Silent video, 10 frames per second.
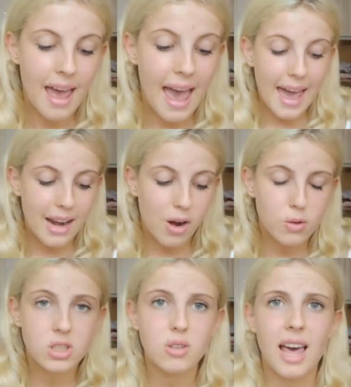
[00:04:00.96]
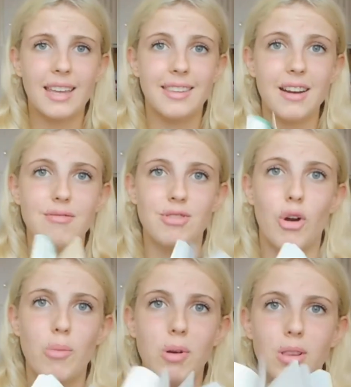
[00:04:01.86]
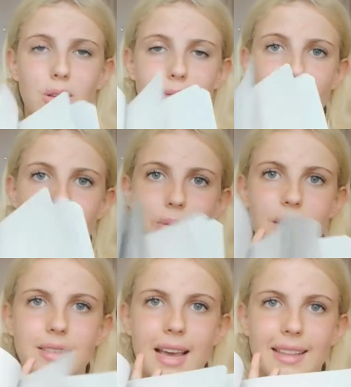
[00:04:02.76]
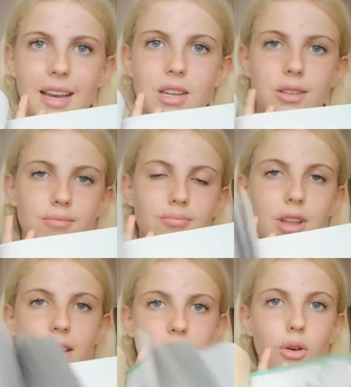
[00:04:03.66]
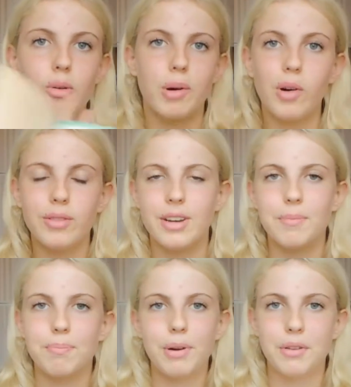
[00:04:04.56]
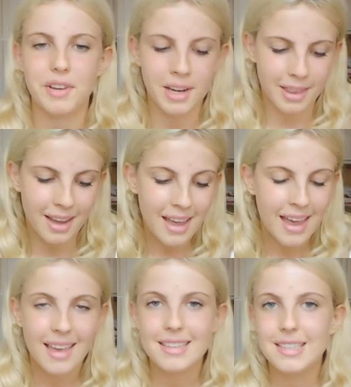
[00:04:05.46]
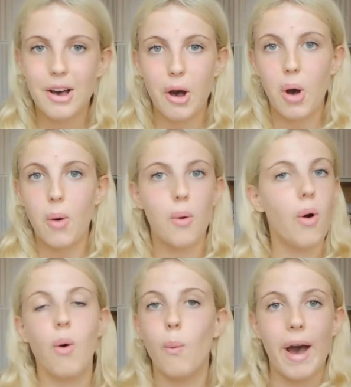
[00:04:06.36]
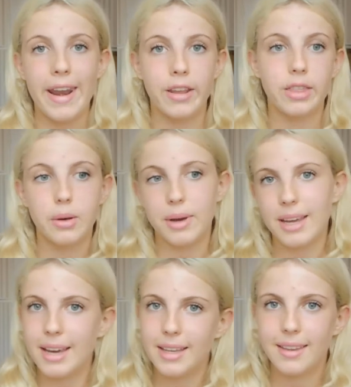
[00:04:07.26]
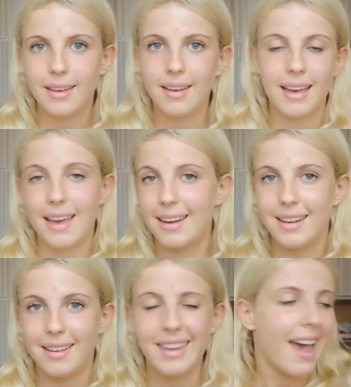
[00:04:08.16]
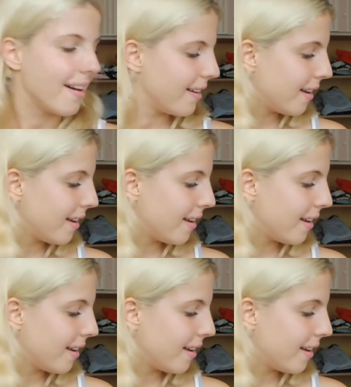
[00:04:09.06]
And also like they're normal notebooks, like they look normal, they're perfect, so why not doing it? And yeah.